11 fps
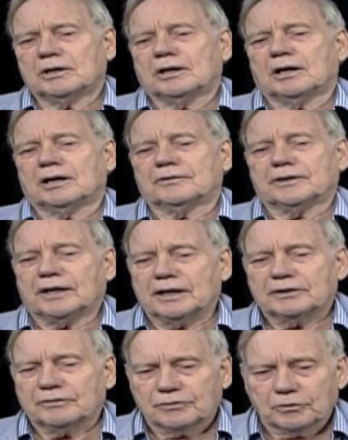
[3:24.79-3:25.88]
uh, the
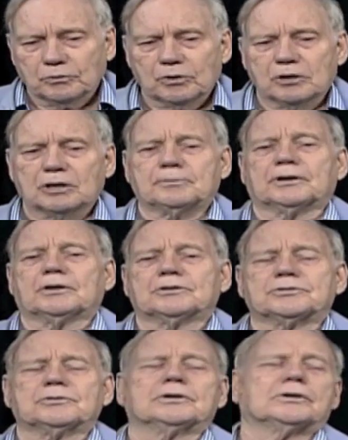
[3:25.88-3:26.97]
end of the war, but
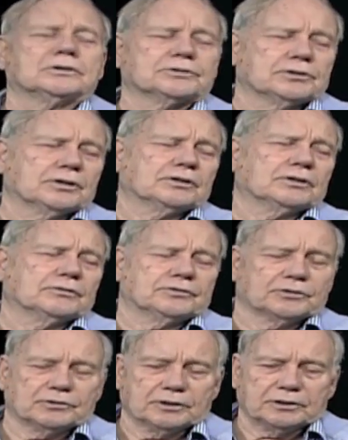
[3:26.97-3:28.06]
also an alternative
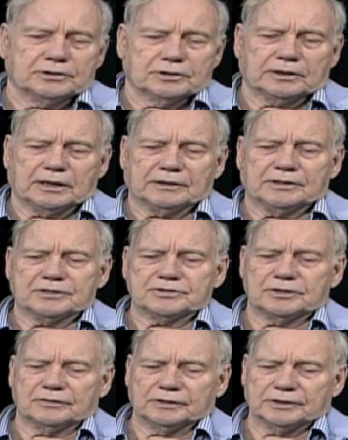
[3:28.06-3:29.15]
to the
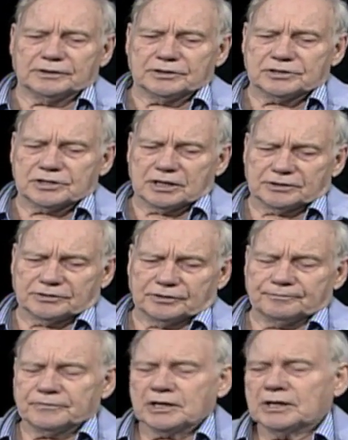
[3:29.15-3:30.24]
candidacy of Lyndon Johnson.